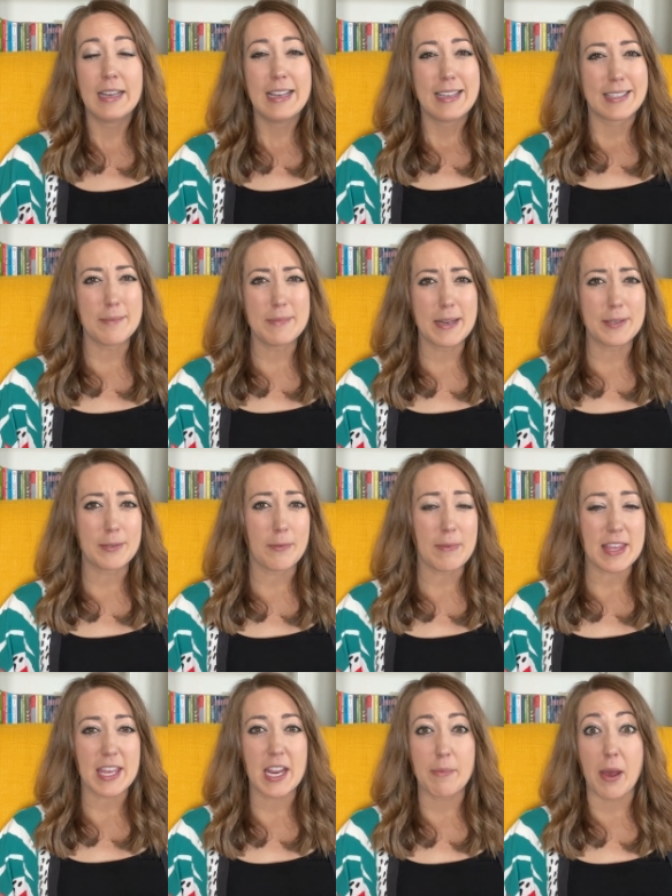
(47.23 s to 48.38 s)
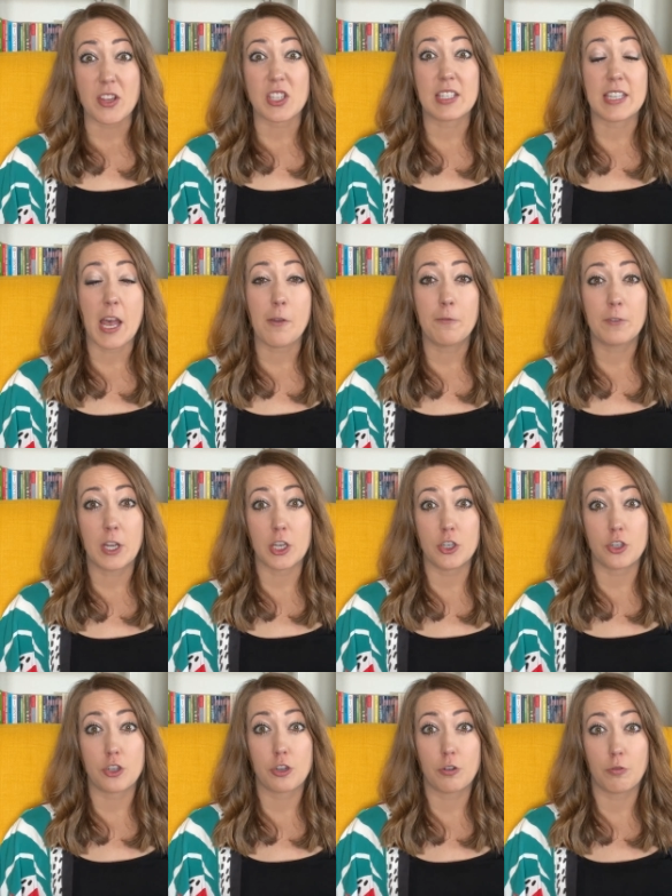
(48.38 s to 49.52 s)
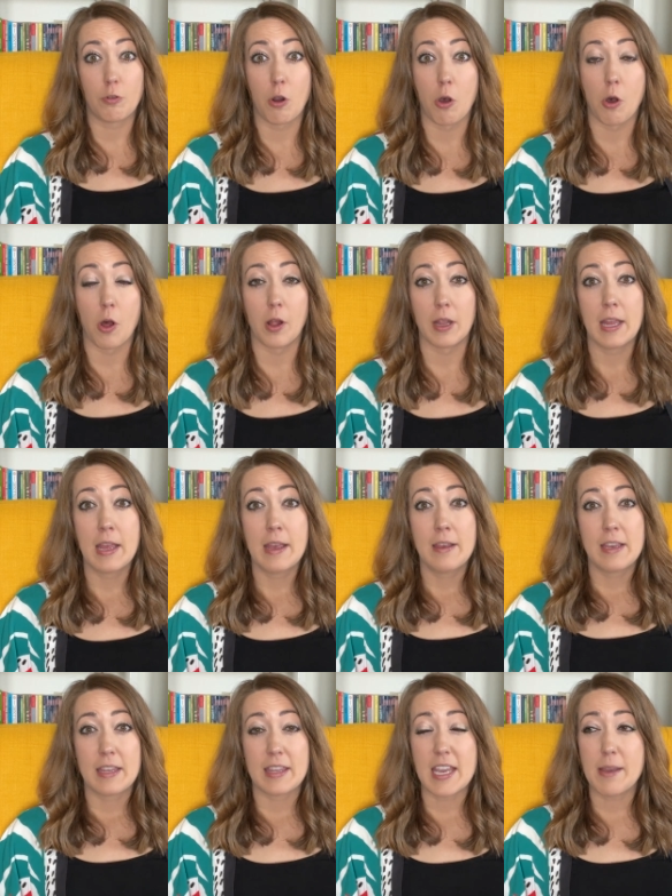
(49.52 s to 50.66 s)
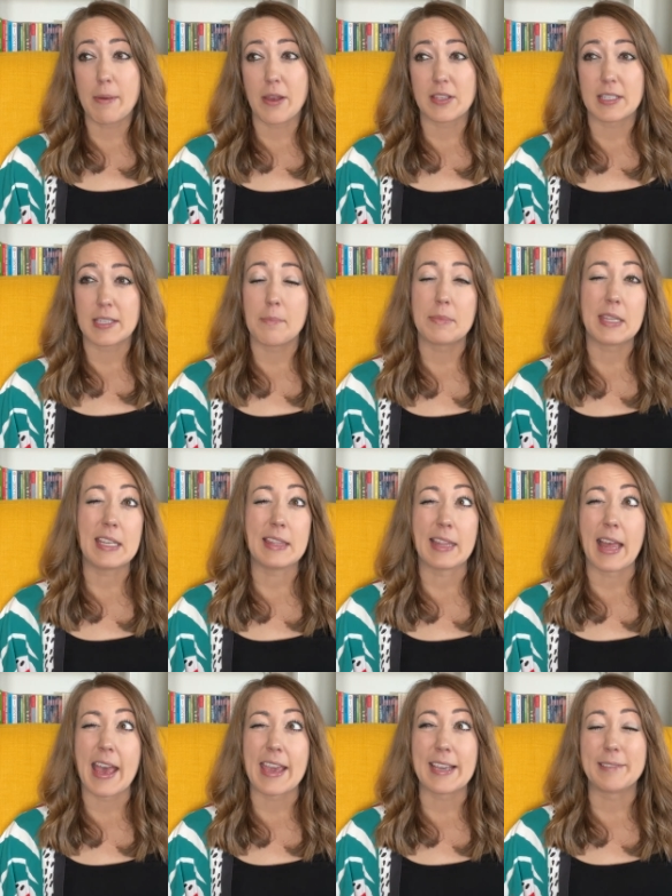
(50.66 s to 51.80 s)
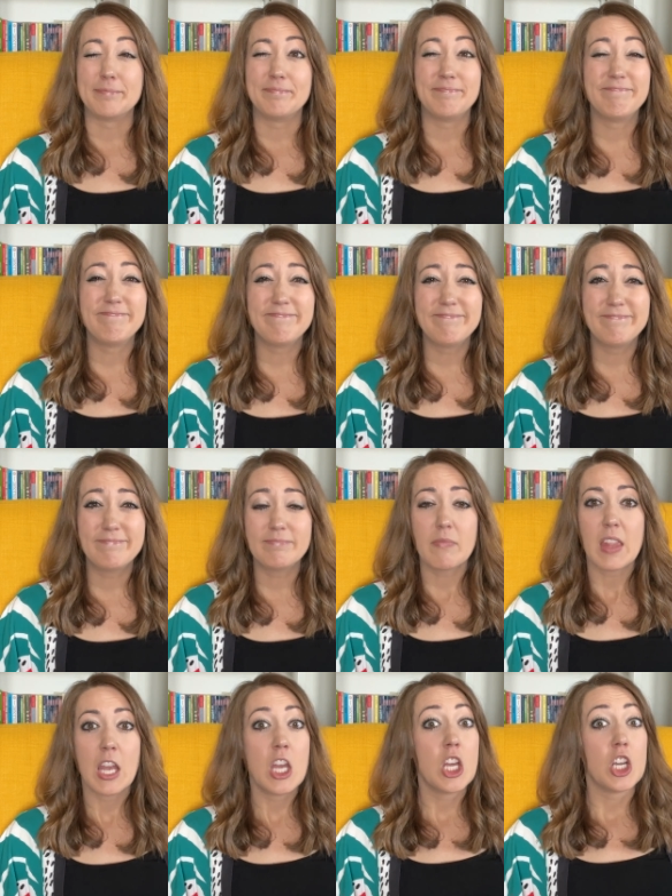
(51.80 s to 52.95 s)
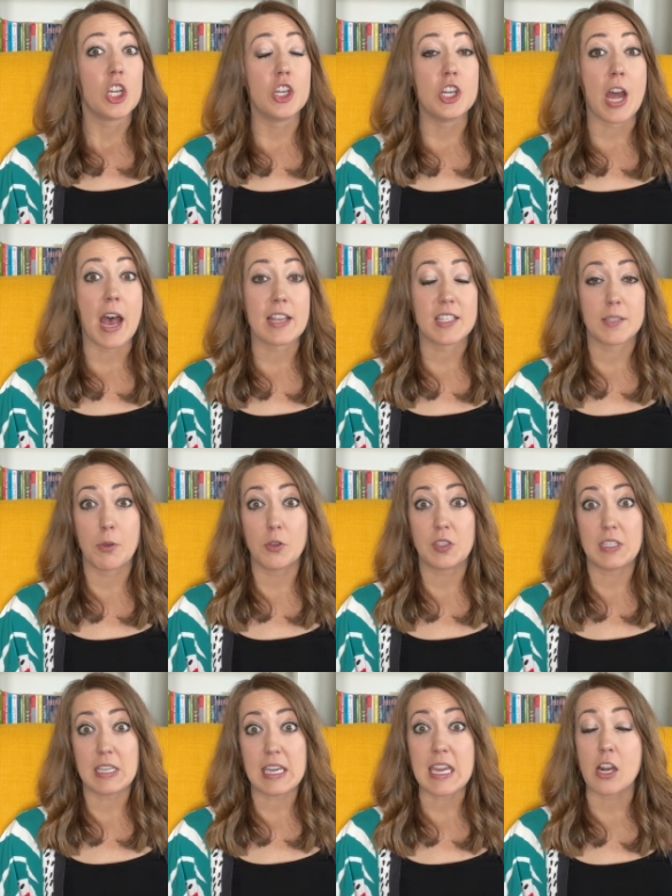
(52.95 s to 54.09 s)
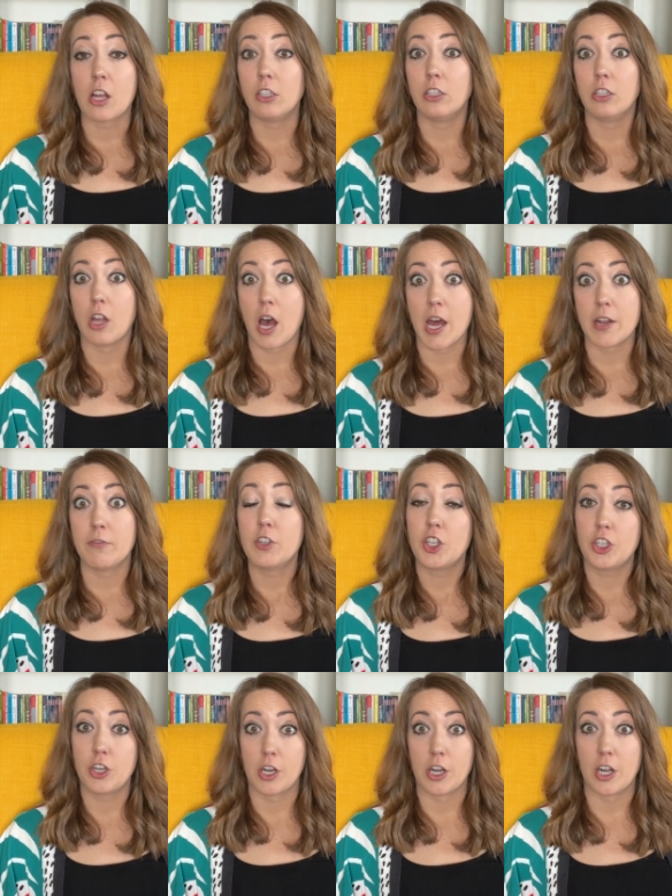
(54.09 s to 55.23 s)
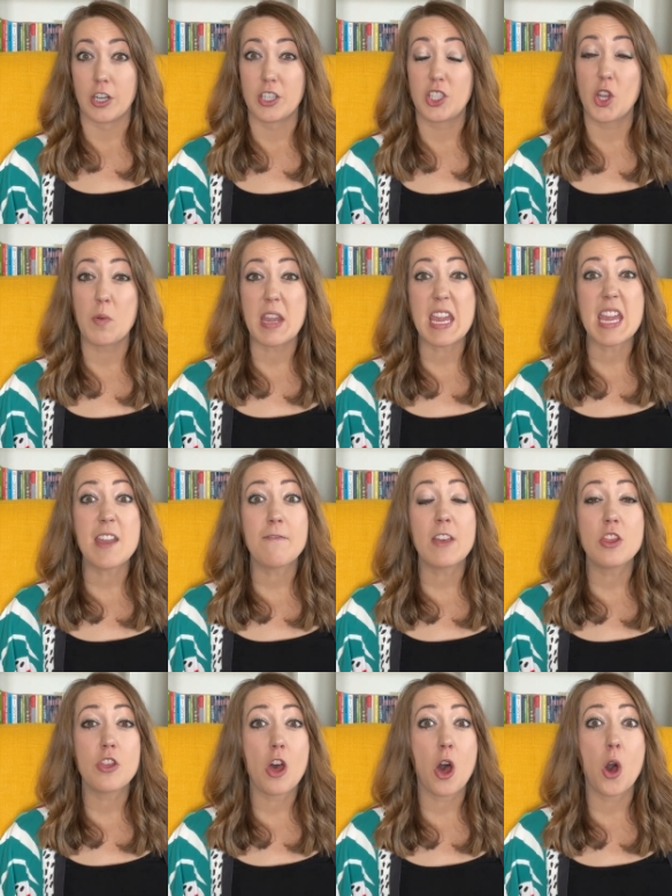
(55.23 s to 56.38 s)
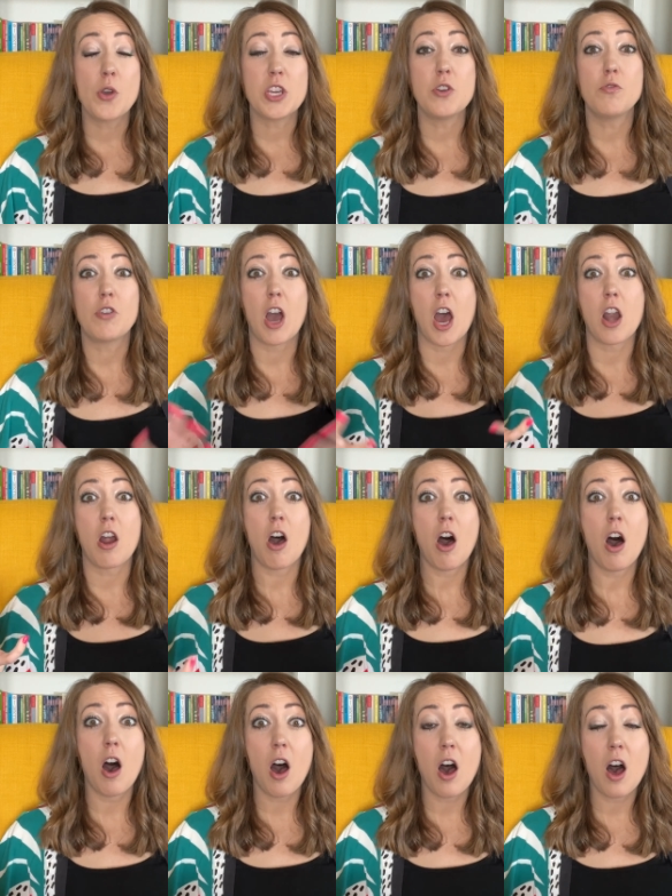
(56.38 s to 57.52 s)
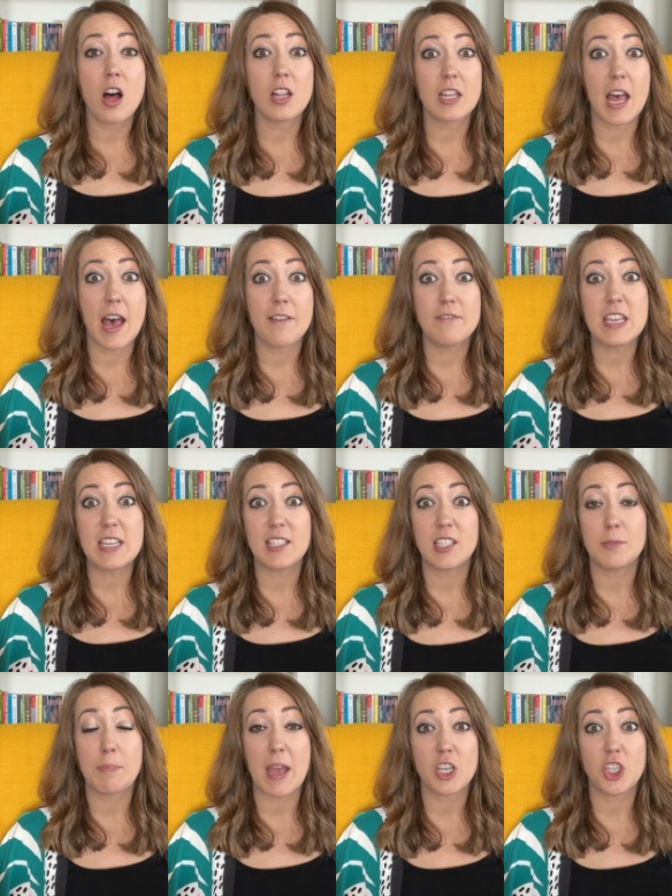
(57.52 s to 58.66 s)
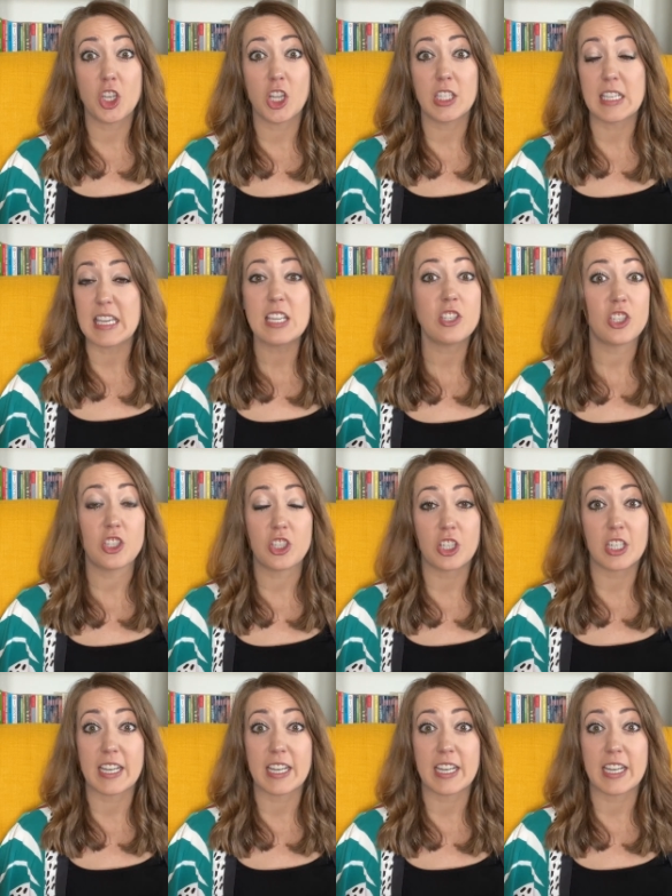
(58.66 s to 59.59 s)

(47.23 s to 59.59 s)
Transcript: Sometimes when we think about self-control, think about something like, mm, you're not supposed to eat a lot of sugar. So even though you got all of these special Easter